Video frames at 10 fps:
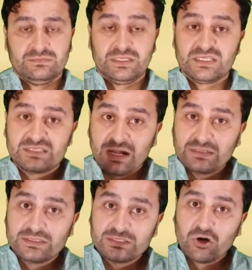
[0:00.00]
because
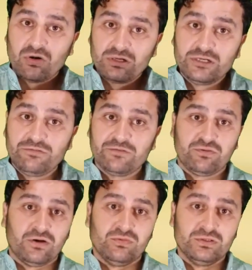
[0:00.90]
that is the only way
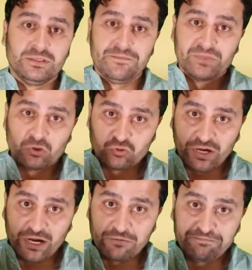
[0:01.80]
forward to
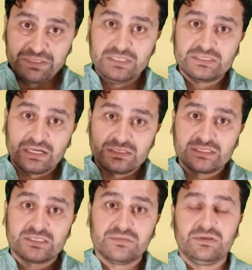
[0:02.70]
have peace and
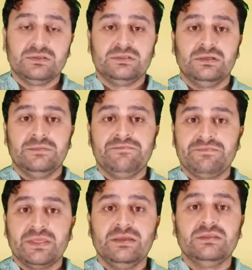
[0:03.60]
stability
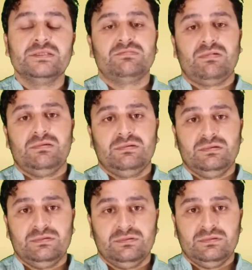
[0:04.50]
in this world.
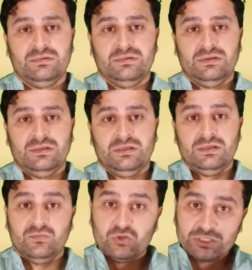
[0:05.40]

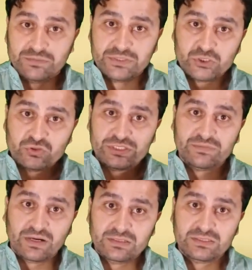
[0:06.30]
Muslims should
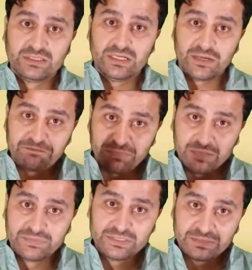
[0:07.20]
demand a
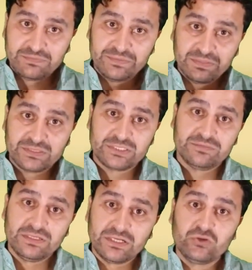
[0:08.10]
permanent membership
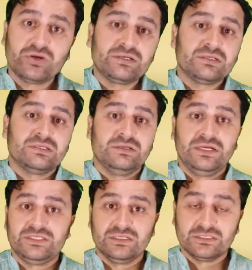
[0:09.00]
in the United
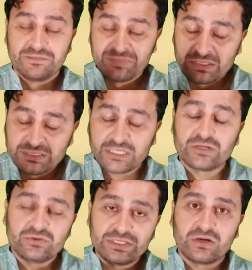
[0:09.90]
Nations
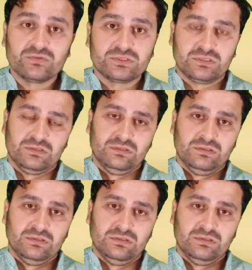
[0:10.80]
Security Council.